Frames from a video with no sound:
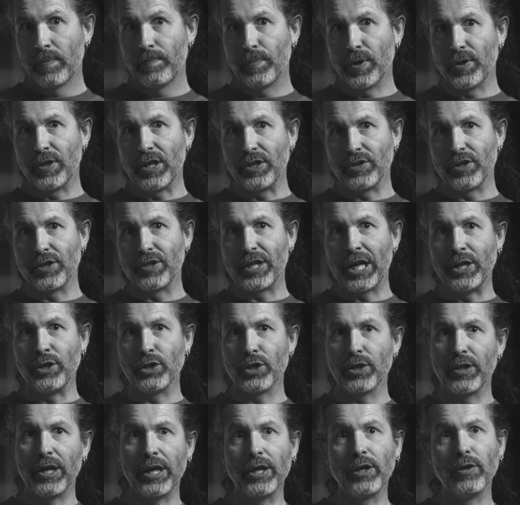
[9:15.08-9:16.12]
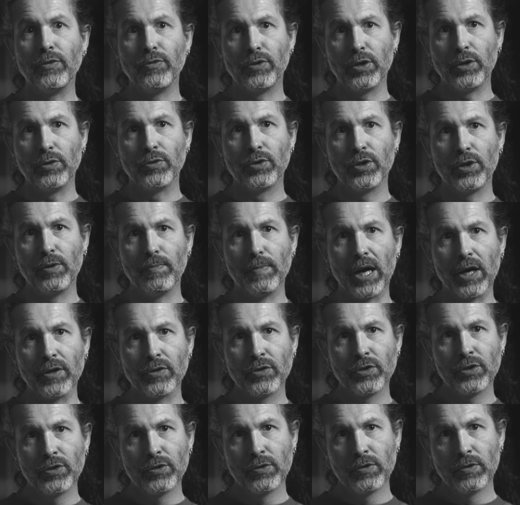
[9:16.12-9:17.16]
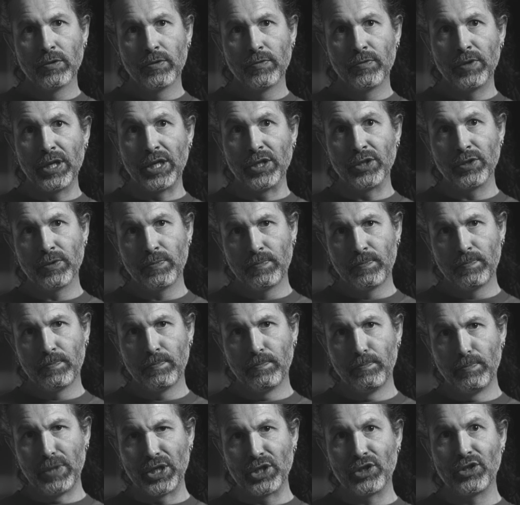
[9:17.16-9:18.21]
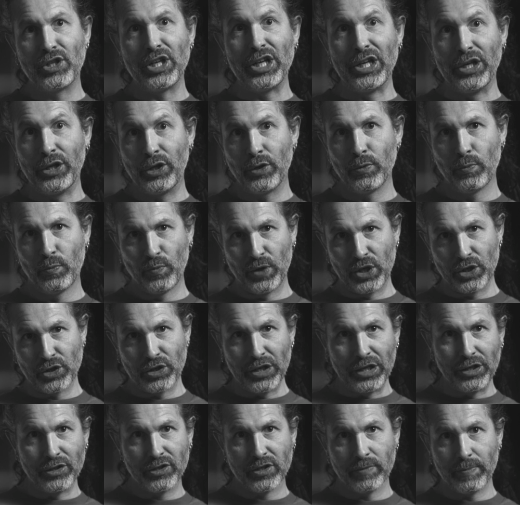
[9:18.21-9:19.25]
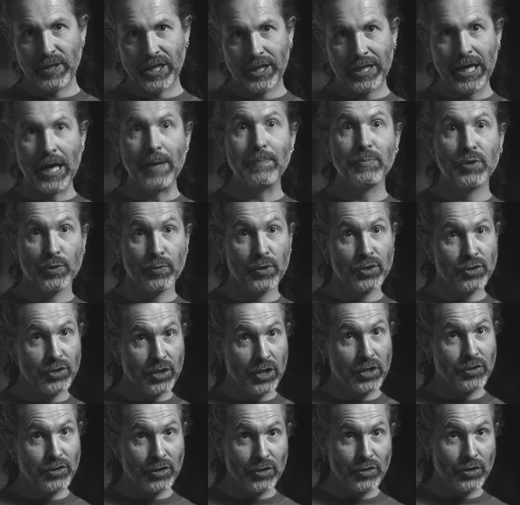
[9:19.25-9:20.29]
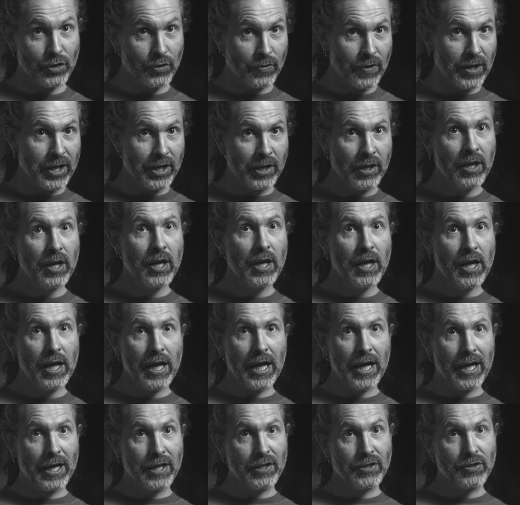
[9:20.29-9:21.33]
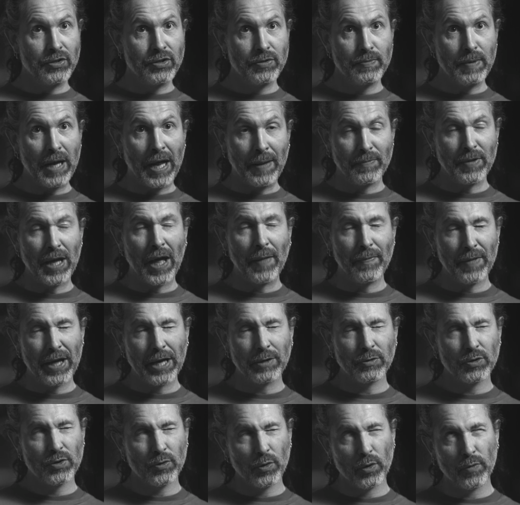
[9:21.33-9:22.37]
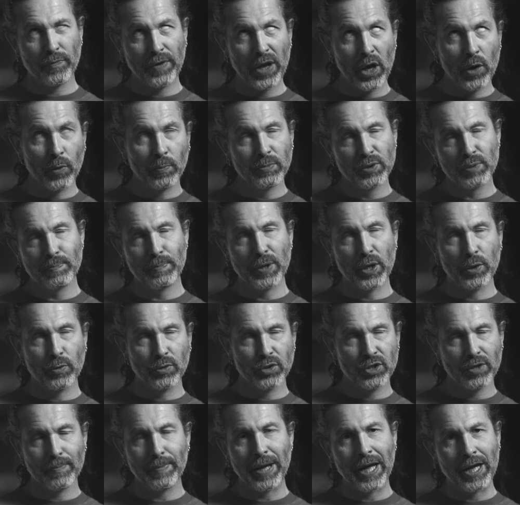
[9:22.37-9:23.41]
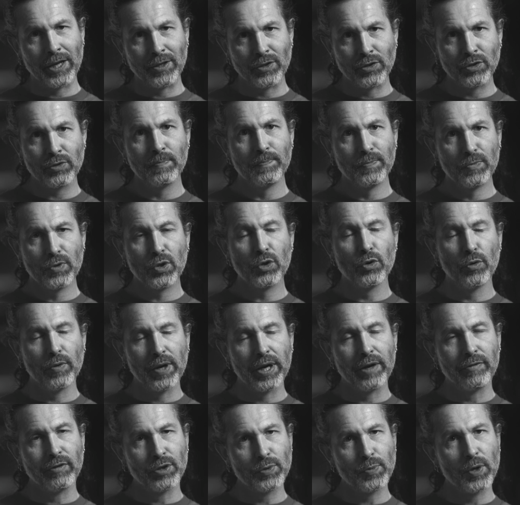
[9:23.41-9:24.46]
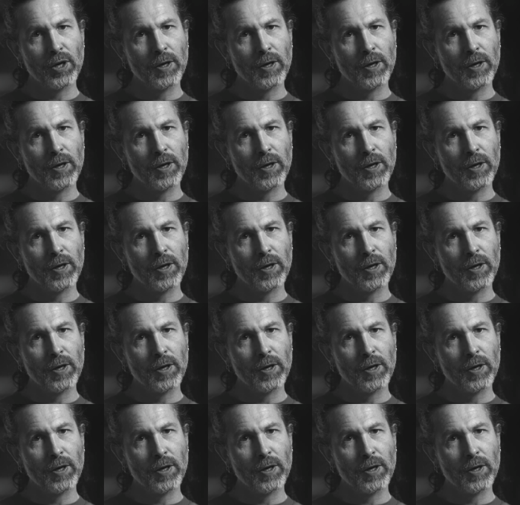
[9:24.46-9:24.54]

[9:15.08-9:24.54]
but there's a danger they can do too much. There's mystique which needs to be kept to a certain degree, and that sort of helps builds a band's career as